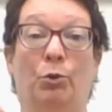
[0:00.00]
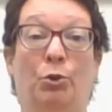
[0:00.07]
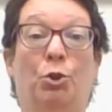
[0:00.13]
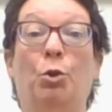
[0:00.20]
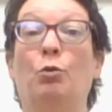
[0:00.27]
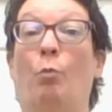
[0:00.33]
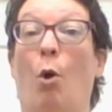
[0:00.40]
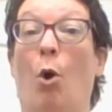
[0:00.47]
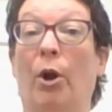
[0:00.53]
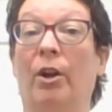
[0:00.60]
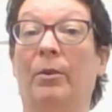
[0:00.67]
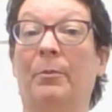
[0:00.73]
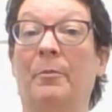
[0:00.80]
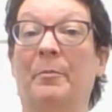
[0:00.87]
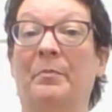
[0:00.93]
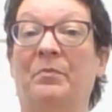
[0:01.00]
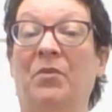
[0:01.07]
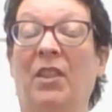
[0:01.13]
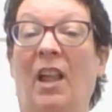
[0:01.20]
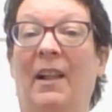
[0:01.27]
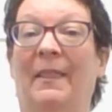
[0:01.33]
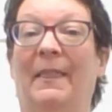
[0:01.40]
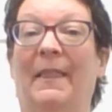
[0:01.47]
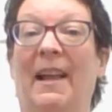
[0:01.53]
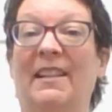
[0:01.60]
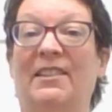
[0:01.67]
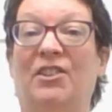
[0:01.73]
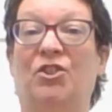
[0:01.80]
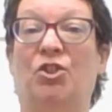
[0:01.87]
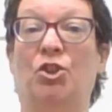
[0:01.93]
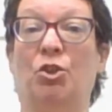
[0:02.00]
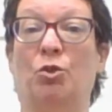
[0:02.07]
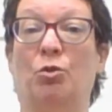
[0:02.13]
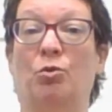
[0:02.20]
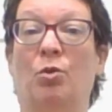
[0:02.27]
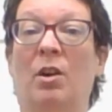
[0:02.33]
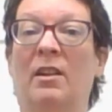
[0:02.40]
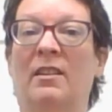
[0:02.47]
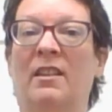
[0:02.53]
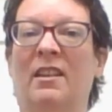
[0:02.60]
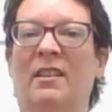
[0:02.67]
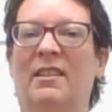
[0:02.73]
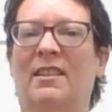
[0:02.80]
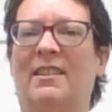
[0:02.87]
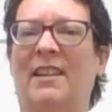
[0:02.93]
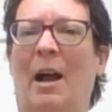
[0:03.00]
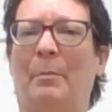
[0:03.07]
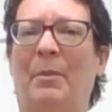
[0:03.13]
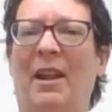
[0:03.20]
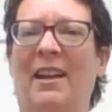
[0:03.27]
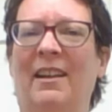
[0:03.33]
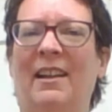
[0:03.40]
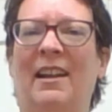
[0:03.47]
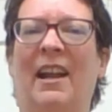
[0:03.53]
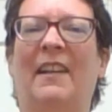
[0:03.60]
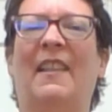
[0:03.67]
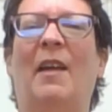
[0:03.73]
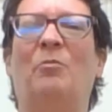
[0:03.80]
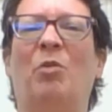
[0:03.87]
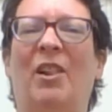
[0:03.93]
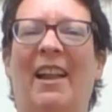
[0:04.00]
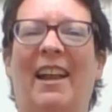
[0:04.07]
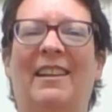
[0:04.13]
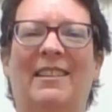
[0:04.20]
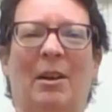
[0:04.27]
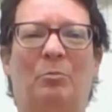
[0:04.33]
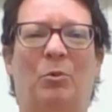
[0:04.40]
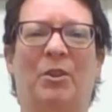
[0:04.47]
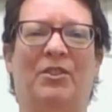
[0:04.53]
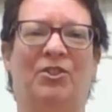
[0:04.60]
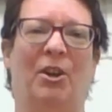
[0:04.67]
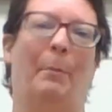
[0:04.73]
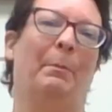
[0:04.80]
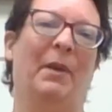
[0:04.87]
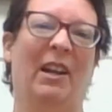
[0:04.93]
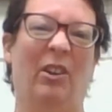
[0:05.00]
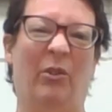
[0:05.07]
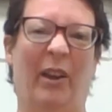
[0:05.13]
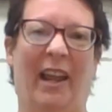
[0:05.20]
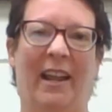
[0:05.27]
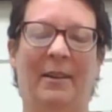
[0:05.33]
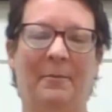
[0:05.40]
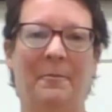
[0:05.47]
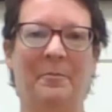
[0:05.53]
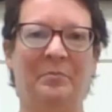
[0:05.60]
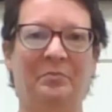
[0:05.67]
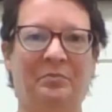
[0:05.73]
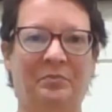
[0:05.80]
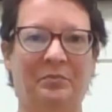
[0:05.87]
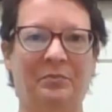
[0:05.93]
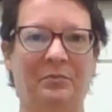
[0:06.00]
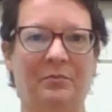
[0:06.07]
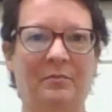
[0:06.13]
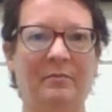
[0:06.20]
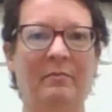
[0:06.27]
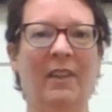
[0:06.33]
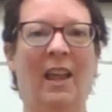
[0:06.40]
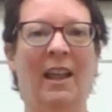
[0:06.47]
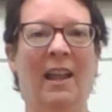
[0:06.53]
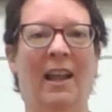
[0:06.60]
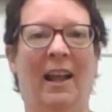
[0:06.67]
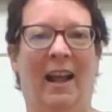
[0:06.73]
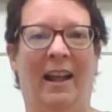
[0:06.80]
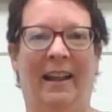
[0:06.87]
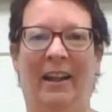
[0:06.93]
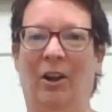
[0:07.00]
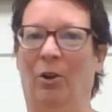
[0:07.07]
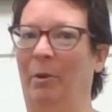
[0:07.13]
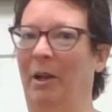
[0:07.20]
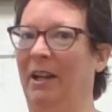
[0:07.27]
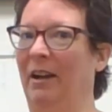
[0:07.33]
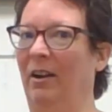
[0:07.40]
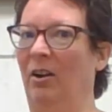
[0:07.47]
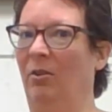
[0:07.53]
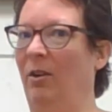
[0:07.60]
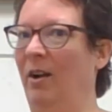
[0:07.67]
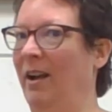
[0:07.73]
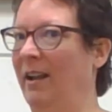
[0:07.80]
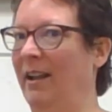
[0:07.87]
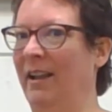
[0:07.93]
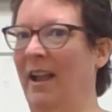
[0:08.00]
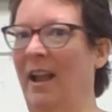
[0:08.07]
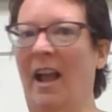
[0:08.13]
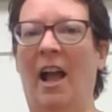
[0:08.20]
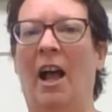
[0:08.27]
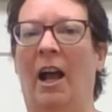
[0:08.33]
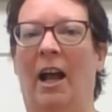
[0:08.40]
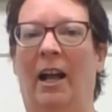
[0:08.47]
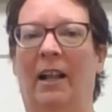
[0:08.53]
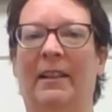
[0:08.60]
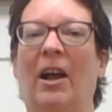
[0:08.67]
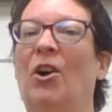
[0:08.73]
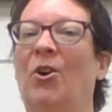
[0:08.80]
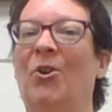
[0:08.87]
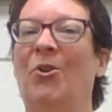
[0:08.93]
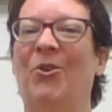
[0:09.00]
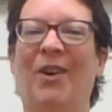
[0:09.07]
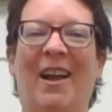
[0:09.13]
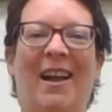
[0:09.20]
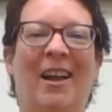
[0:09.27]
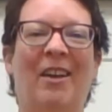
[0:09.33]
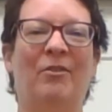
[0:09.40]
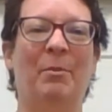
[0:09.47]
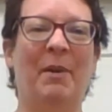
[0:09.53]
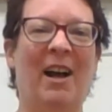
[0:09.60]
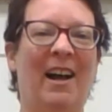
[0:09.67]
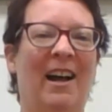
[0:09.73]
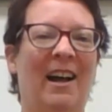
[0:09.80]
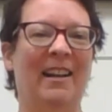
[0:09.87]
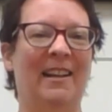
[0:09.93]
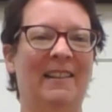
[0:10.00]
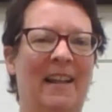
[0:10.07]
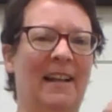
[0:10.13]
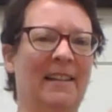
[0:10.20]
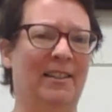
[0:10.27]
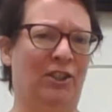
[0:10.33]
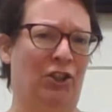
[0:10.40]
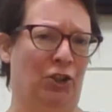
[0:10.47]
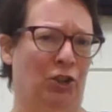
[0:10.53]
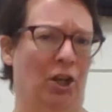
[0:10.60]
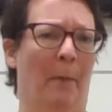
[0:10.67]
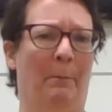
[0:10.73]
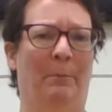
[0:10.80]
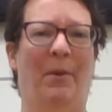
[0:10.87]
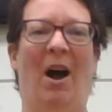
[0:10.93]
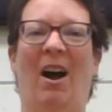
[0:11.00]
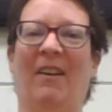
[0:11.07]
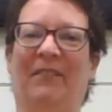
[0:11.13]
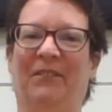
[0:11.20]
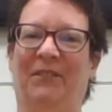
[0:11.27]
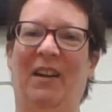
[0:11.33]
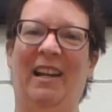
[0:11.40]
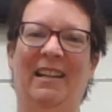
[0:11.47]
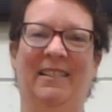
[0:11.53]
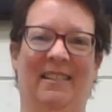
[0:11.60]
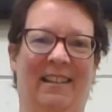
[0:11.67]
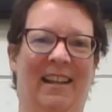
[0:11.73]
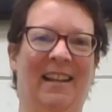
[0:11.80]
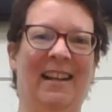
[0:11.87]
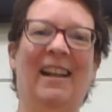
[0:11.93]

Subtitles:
two more. Let's do stomping, and then we'll end up with jumping, okay? Here we go. Hello, everybody, let's stomp our feet,